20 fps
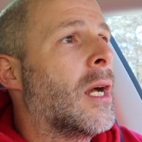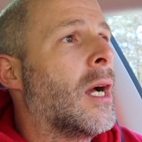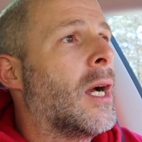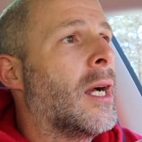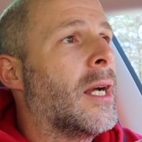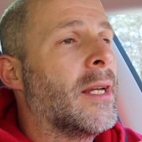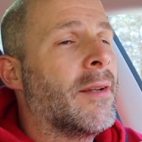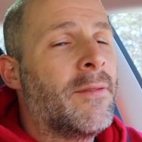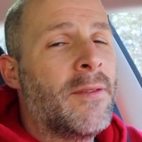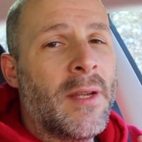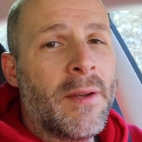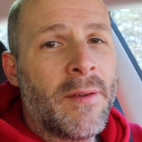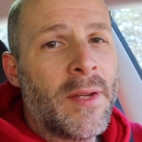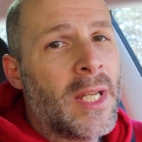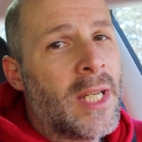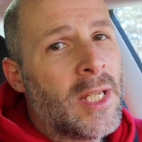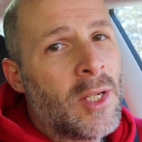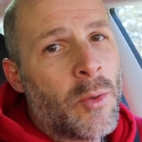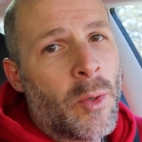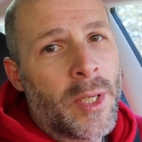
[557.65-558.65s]
Uh, if you have
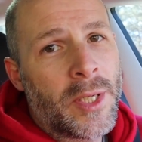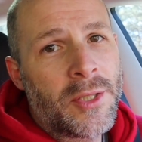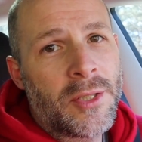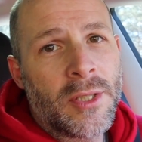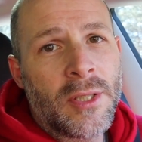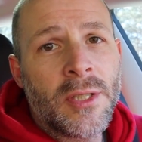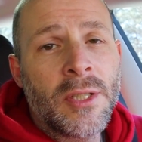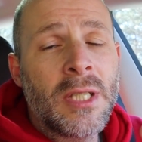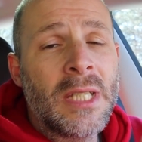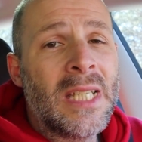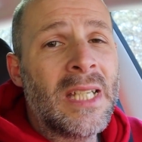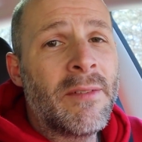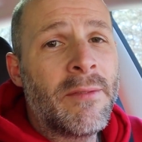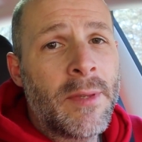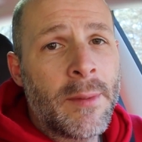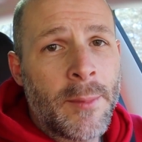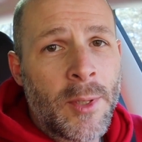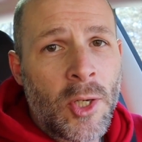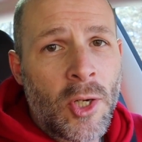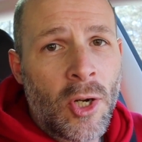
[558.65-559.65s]
any questions,
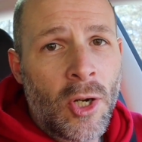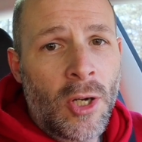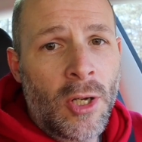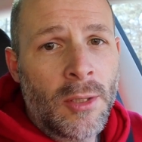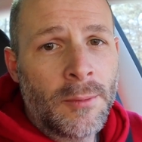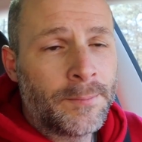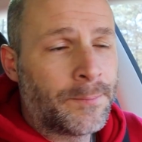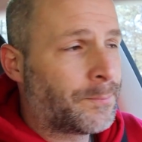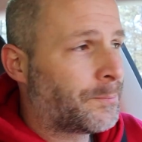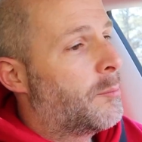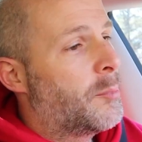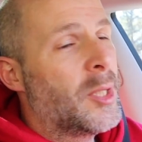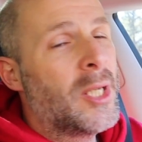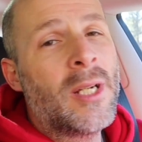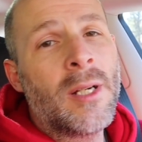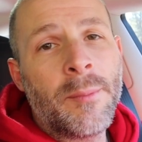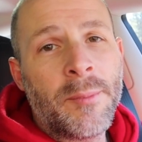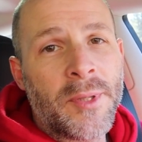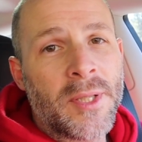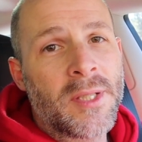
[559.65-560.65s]
give them a call.
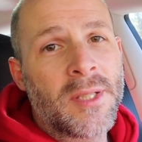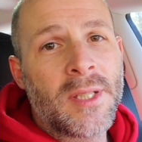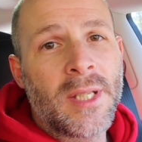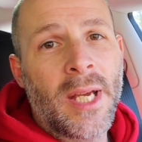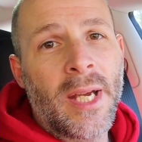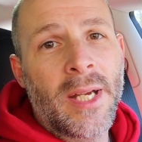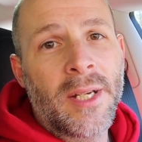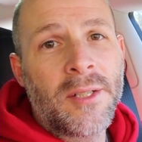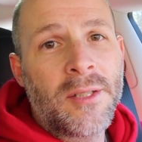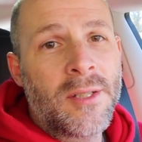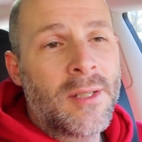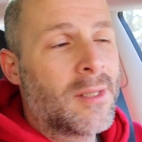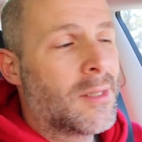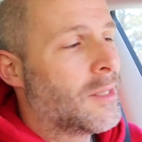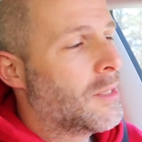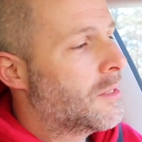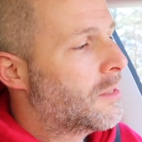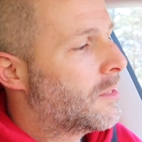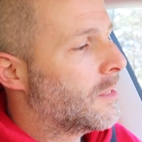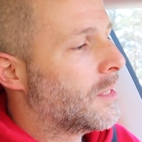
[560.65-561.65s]
Pick up this dash.
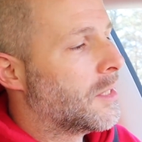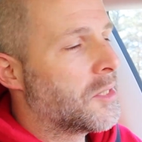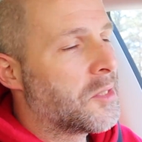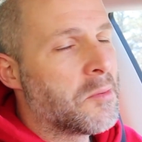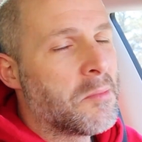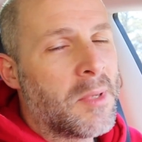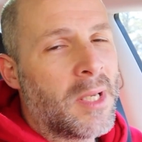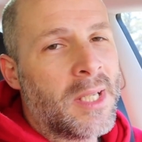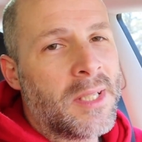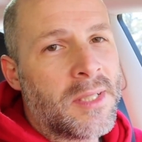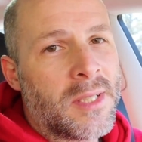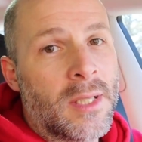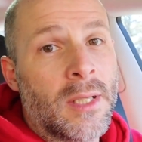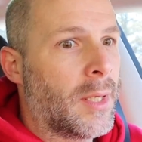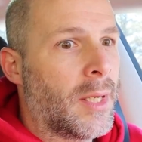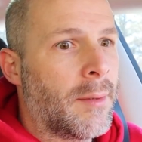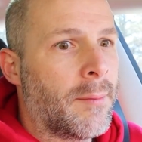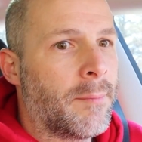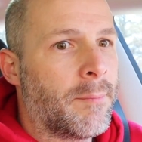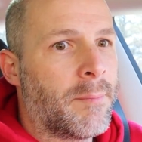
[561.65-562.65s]
This thing is
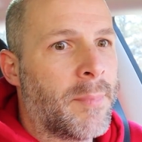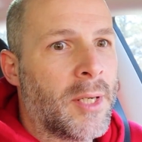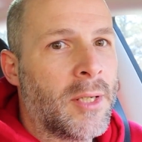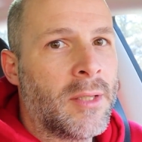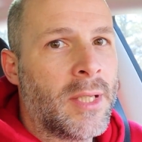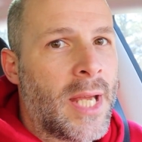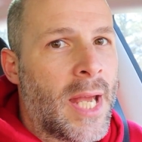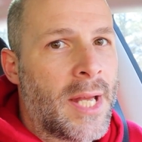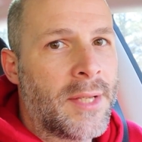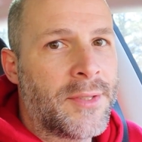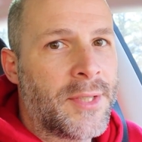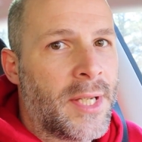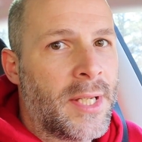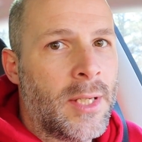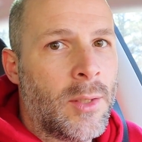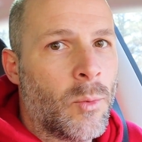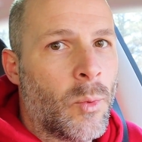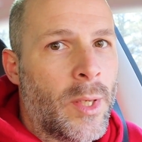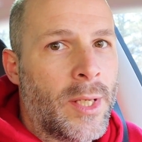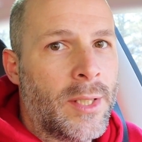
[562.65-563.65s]
amazing. It barely adds
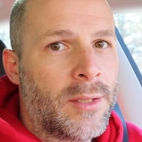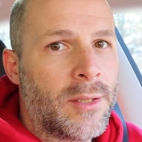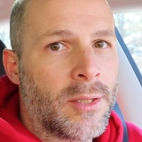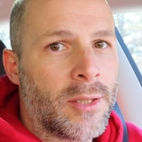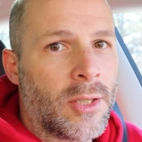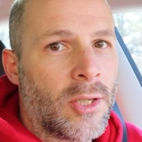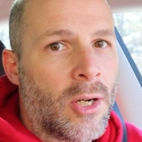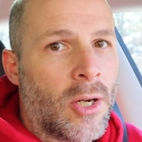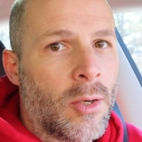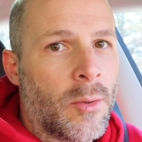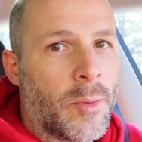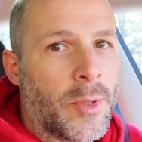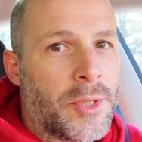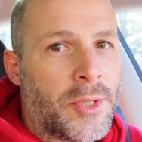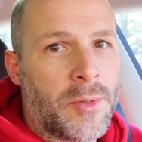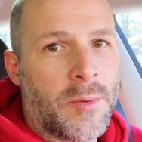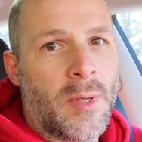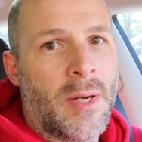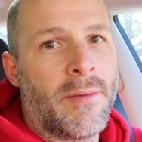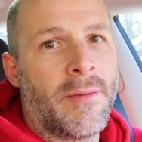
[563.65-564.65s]
any weight to the car
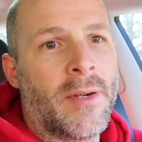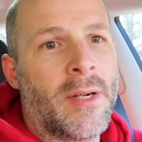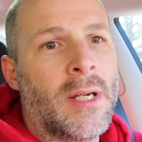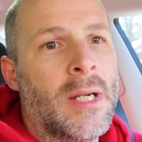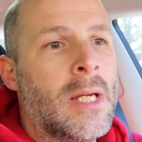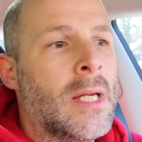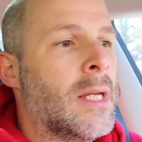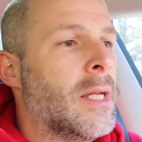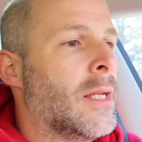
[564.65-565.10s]
whatsoever.